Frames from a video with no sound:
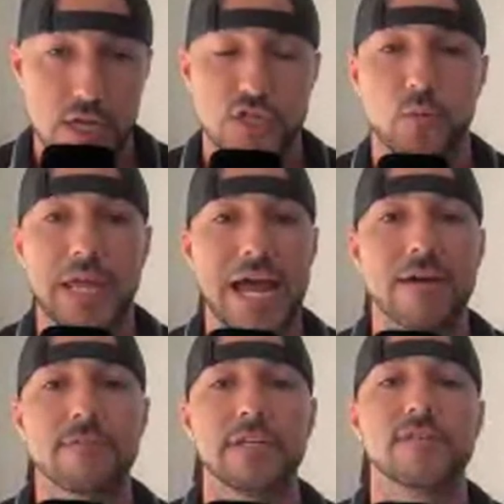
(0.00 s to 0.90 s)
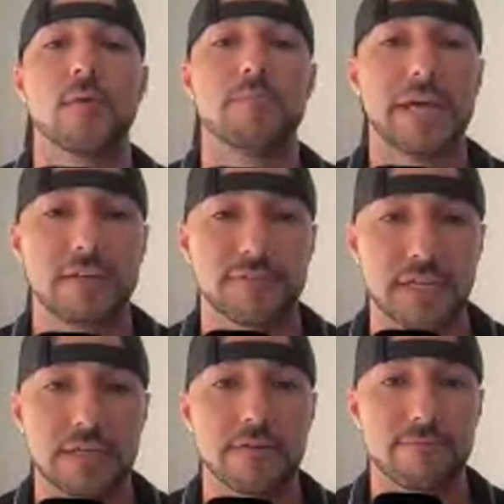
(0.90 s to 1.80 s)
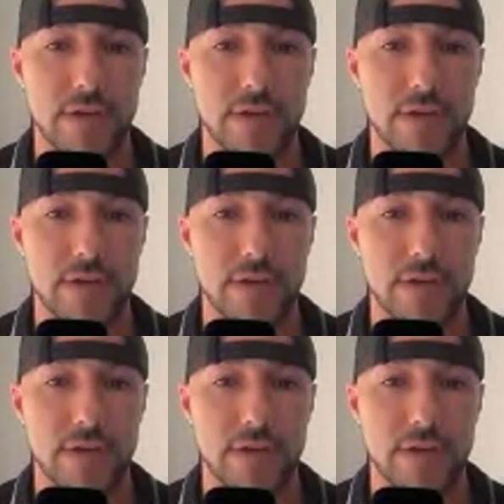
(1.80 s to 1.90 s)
So we have these amazing